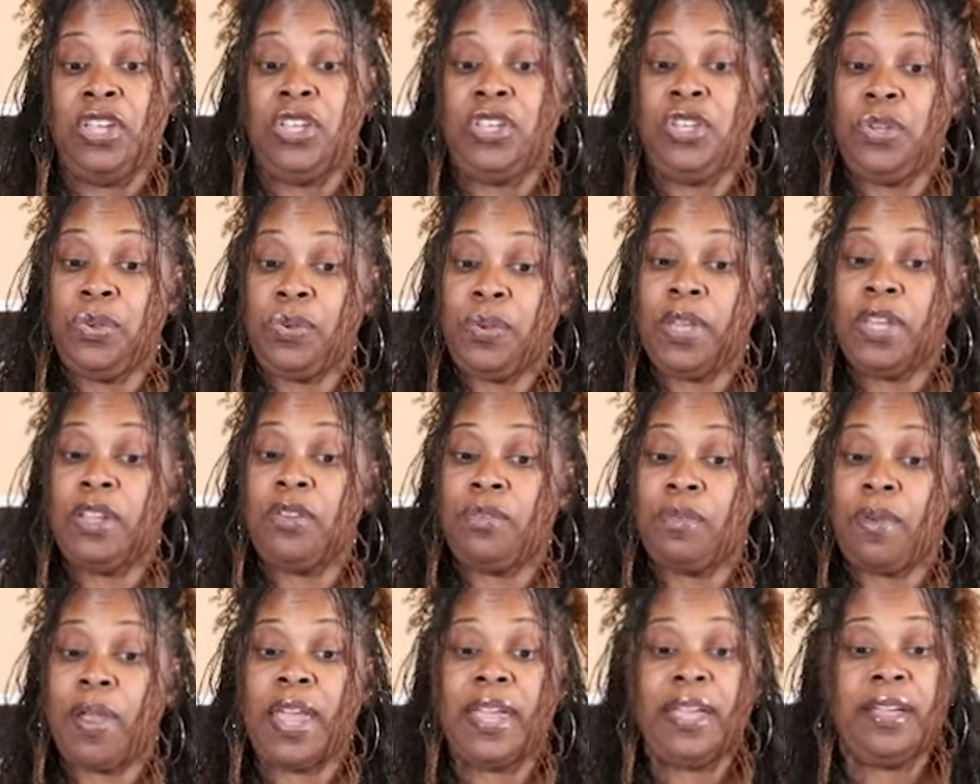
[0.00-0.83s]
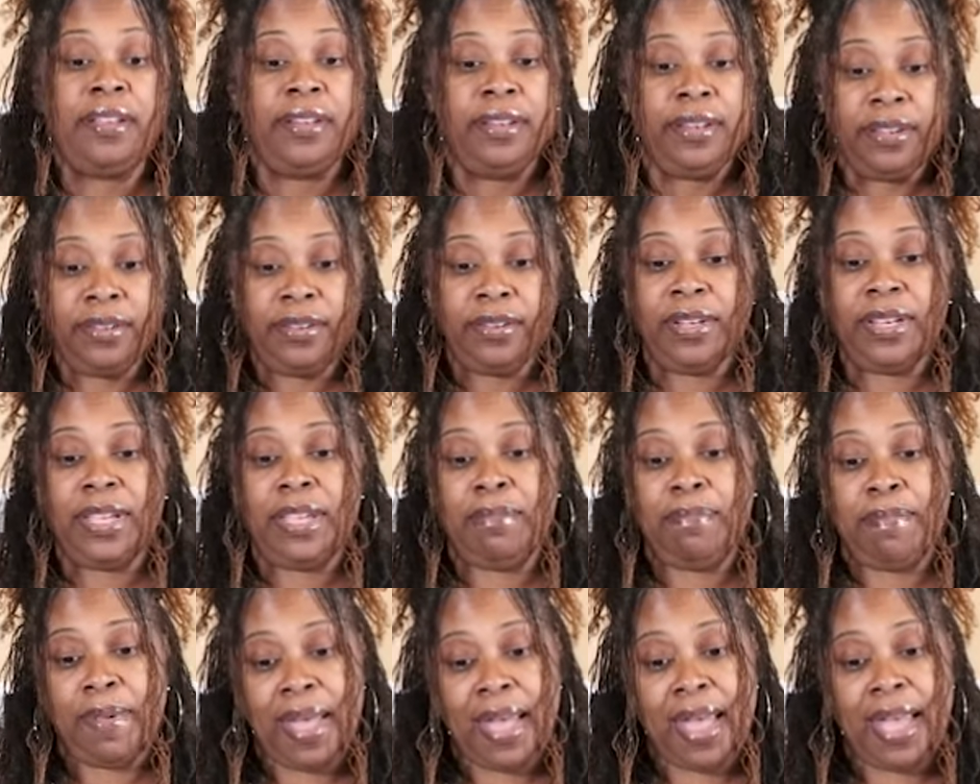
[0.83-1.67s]
You can write
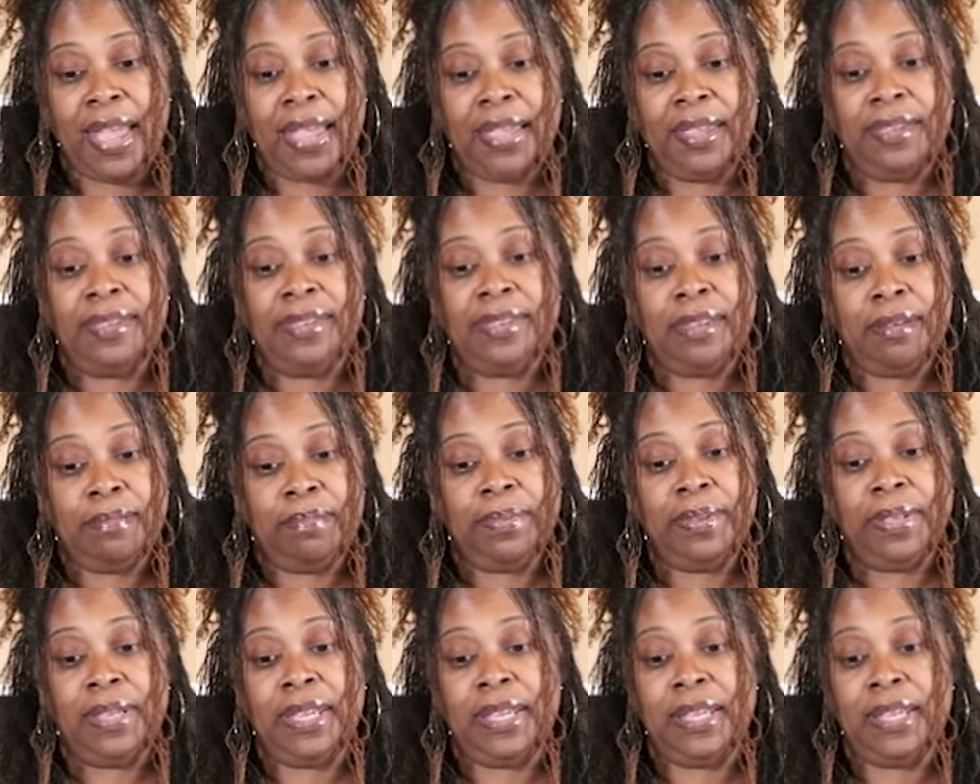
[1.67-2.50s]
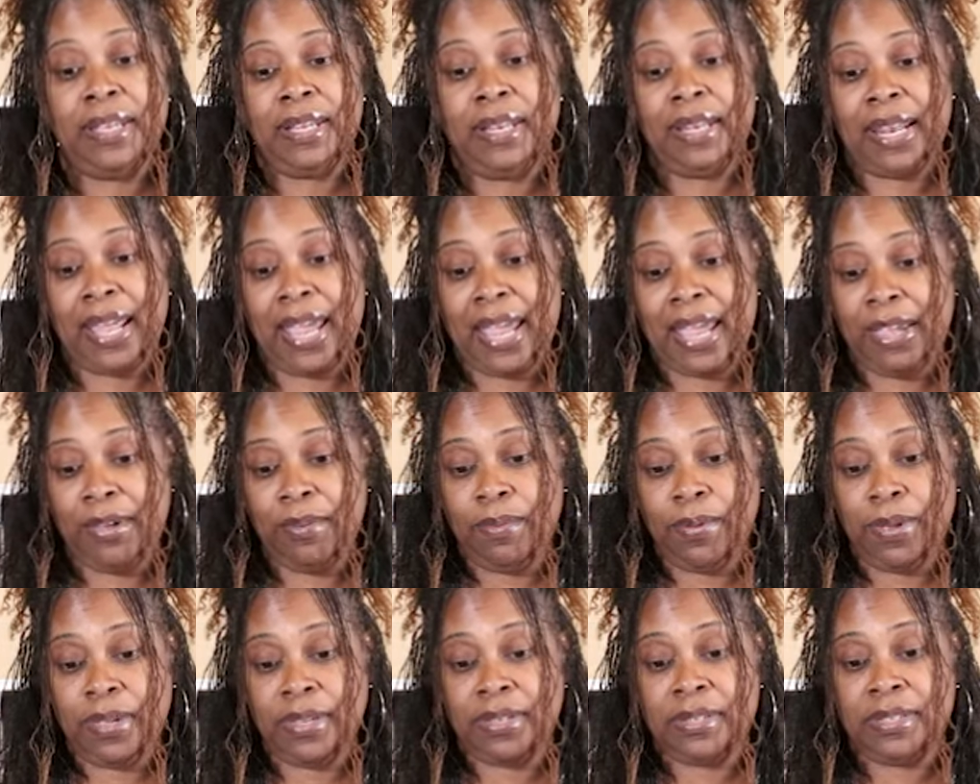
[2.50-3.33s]
clearly by simply
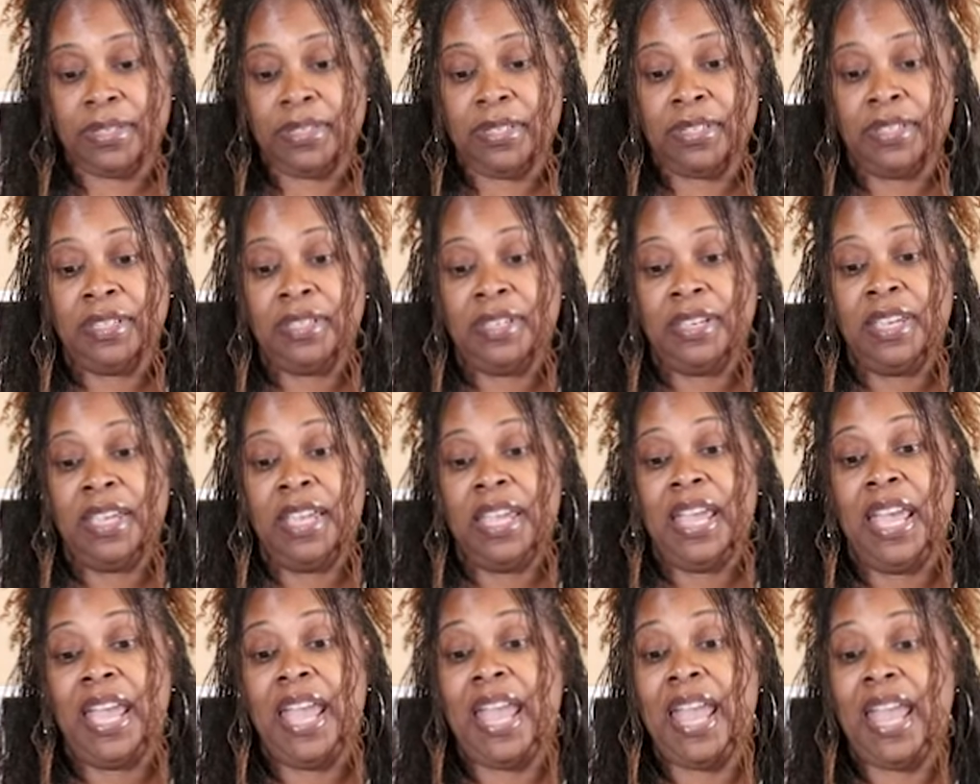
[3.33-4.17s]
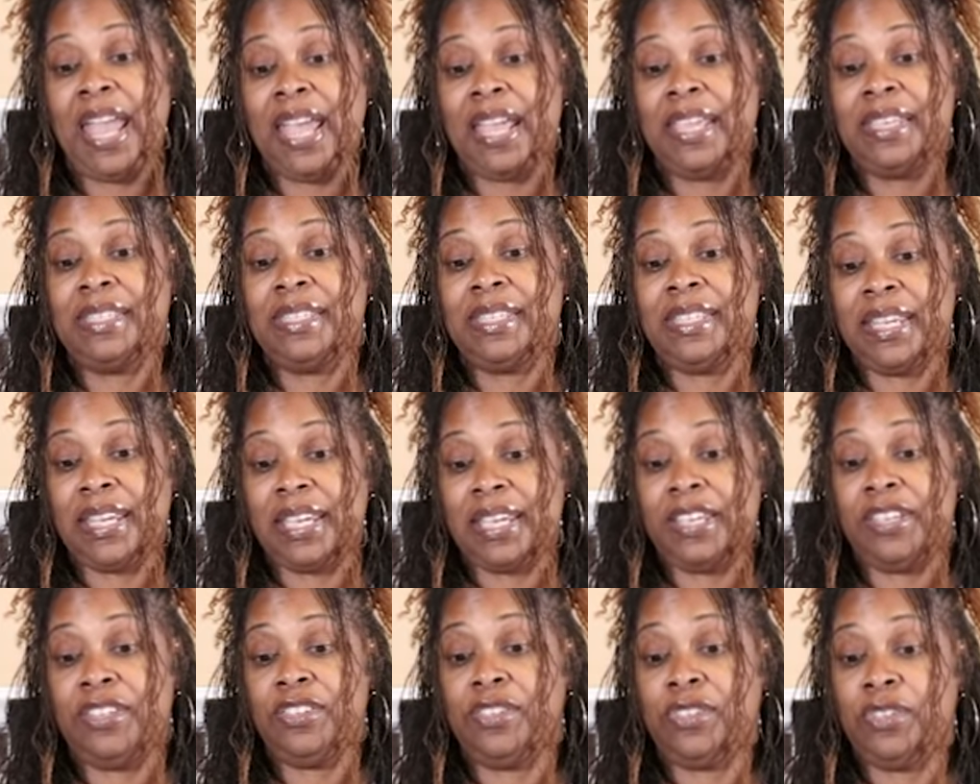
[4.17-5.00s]
language and
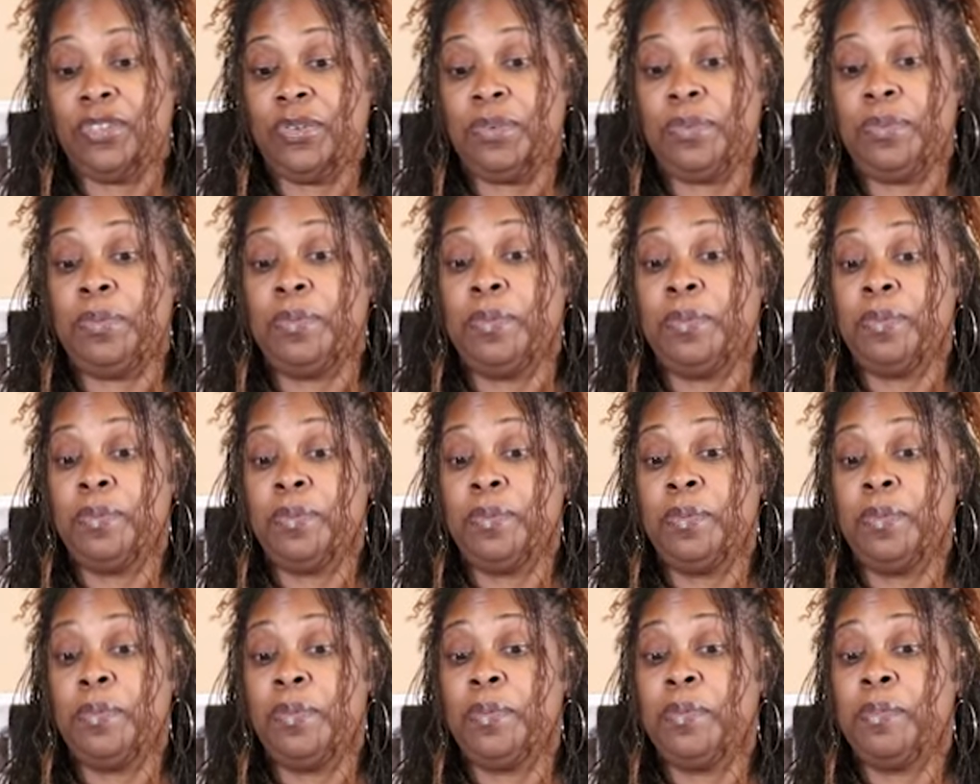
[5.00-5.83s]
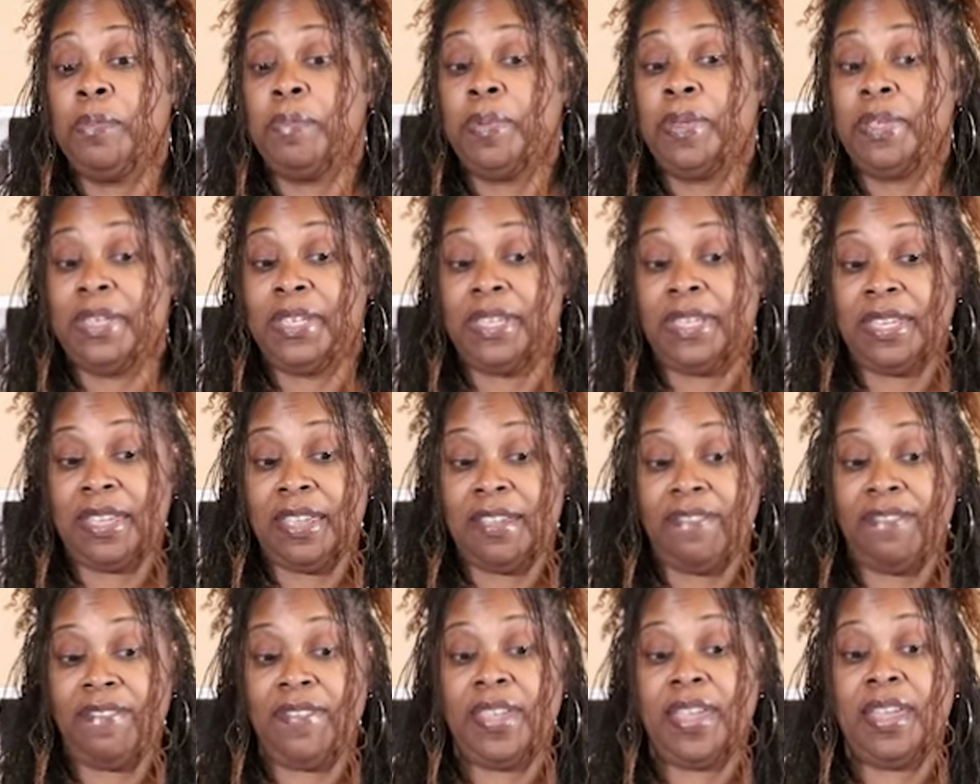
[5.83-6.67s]
sticking to
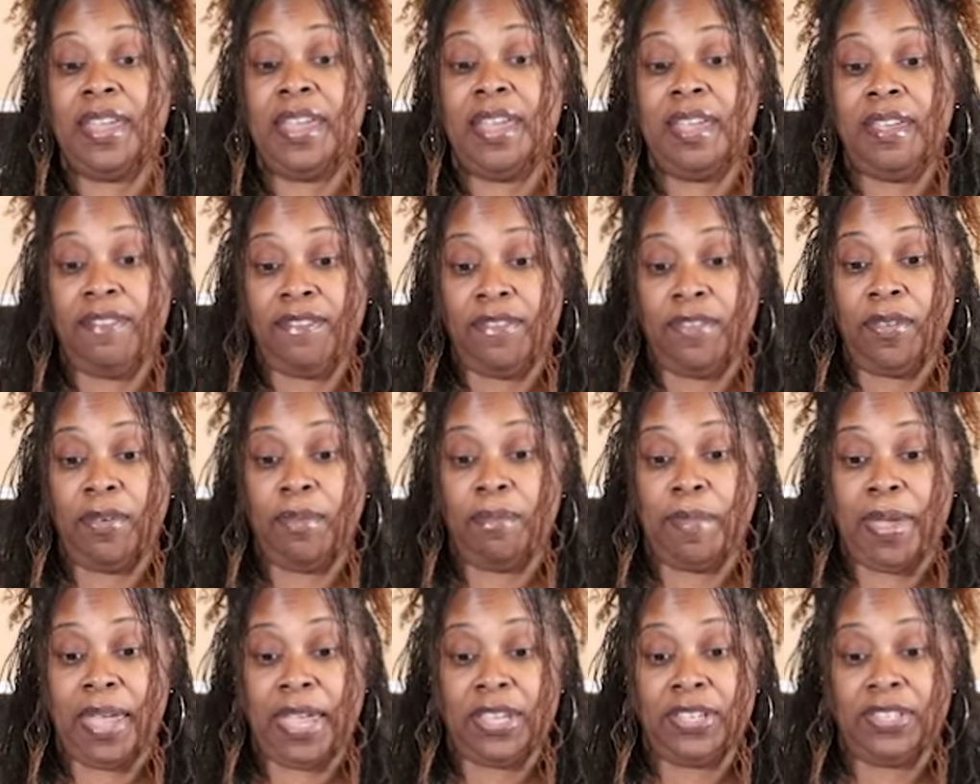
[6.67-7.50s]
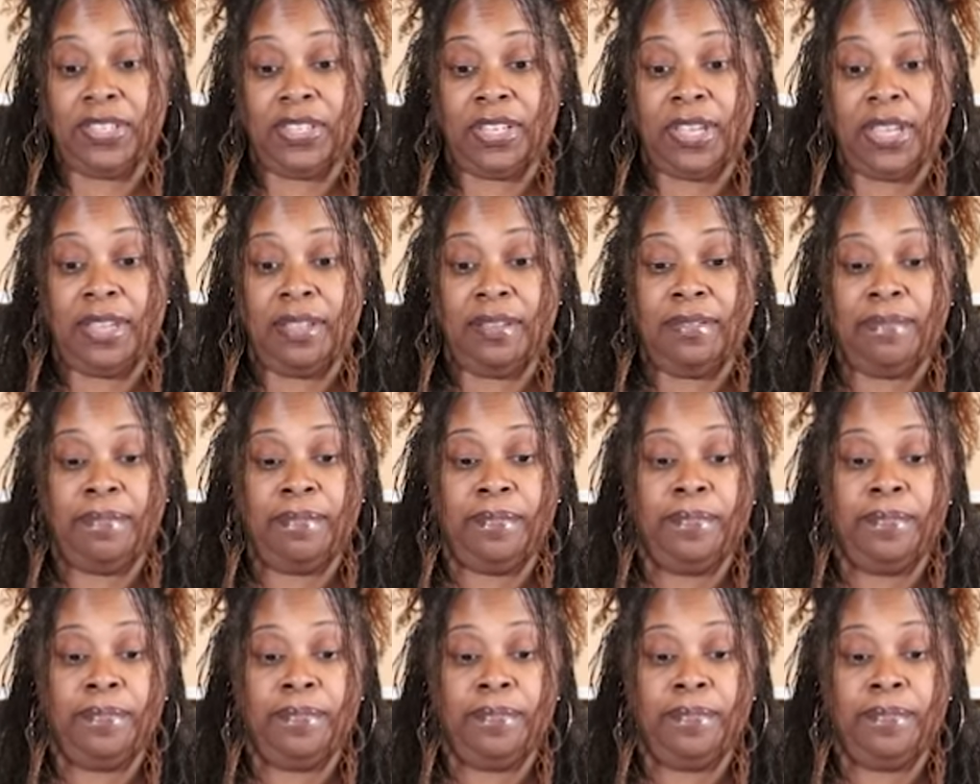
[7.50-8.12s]
specific information.